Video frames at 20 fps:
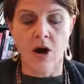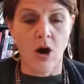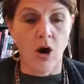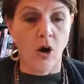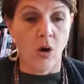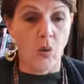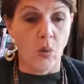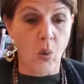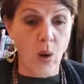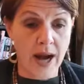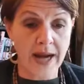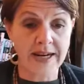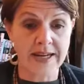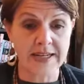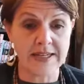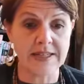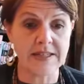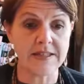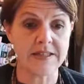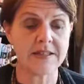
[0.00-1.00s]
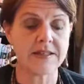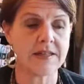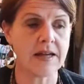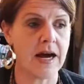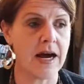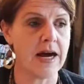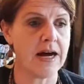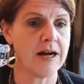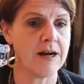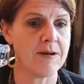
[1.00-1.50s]
One is,
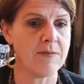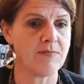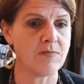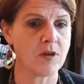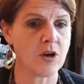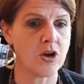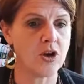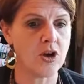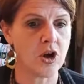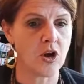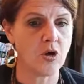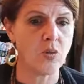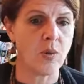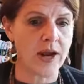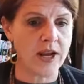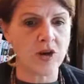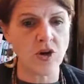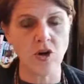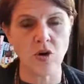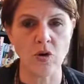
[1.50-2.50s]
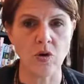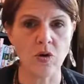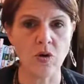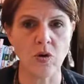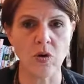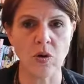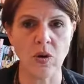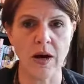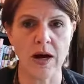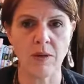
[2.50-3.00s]
when
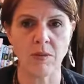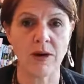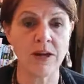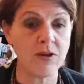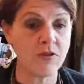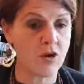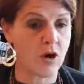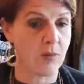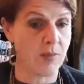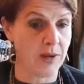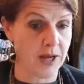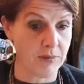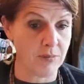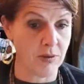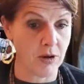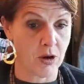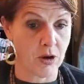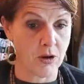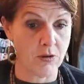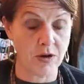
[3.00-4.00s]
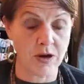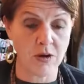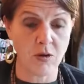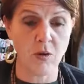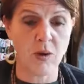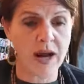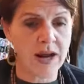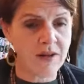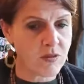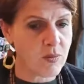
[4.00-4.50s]
you've got people over,
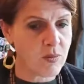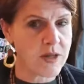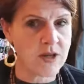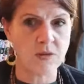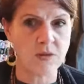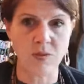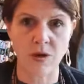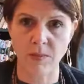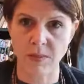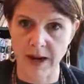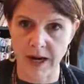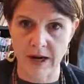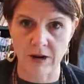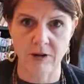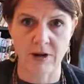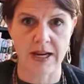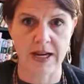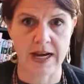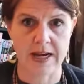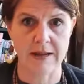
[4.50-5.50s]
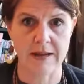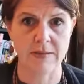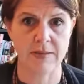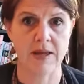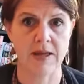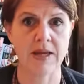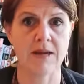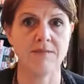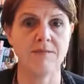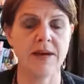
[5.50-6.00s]
or even when you're preparing
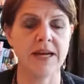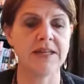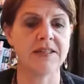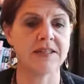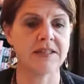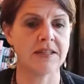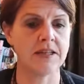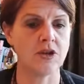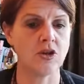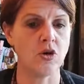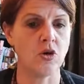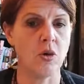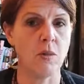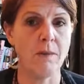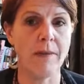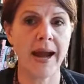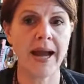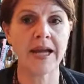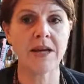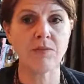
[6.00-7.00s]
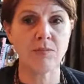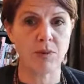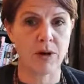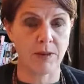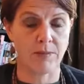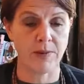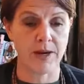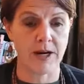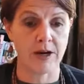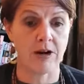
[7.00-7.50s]
anything, it means that your main
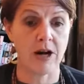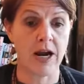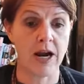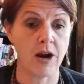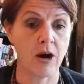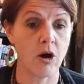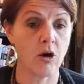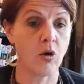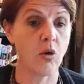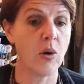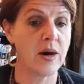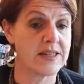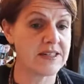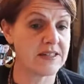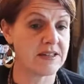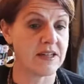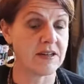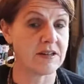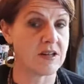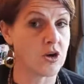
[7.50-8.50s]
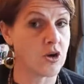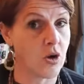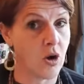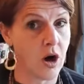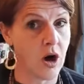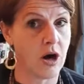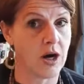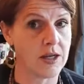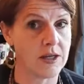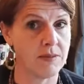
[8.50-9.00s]
prep area, and I always think that
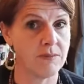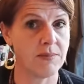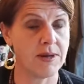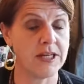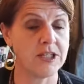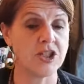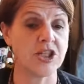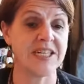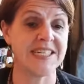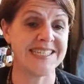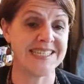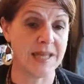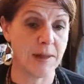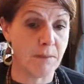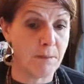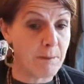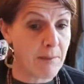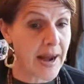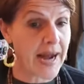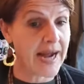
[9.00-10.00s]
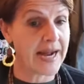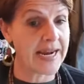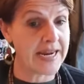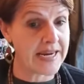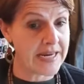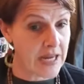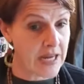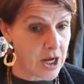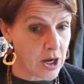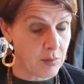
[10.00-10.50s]
your island bench is the
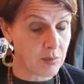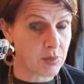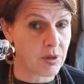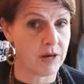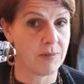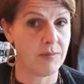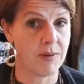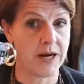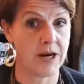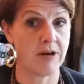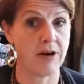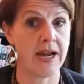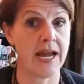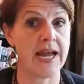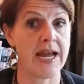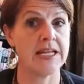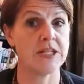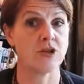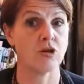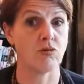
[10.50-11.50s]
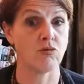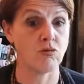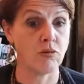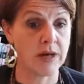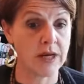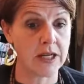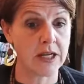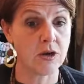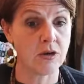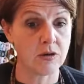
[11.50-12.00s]
main prep area. It's a
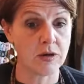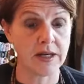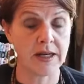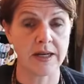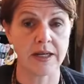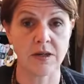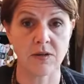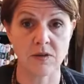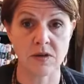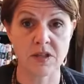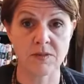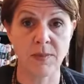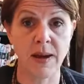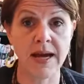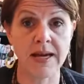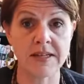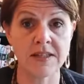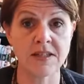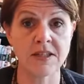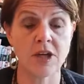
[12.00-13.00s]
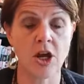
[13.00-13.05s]
really good lineal space.